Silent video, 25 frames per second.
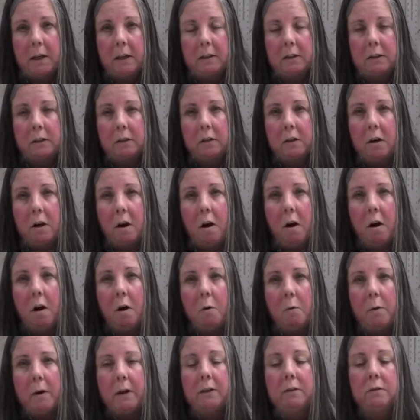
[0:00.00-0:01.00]
going to
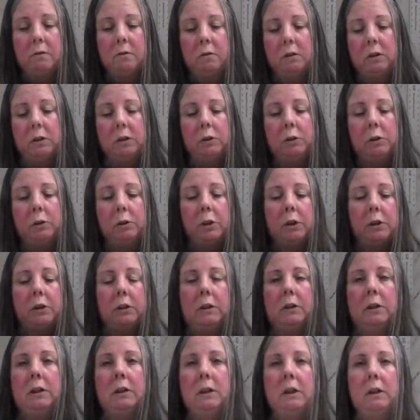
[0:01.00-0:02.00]
always sort of
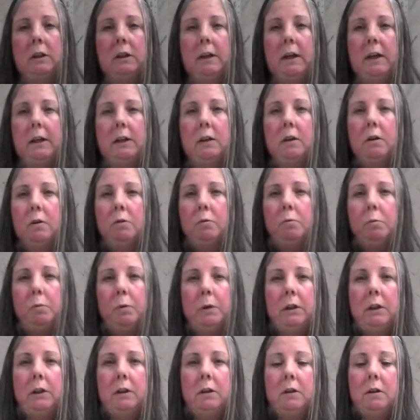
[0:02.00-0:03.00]
look like a
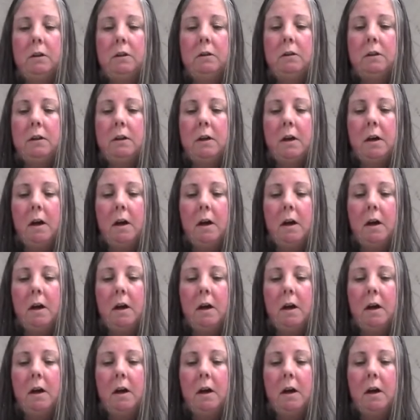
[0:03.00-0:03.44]
real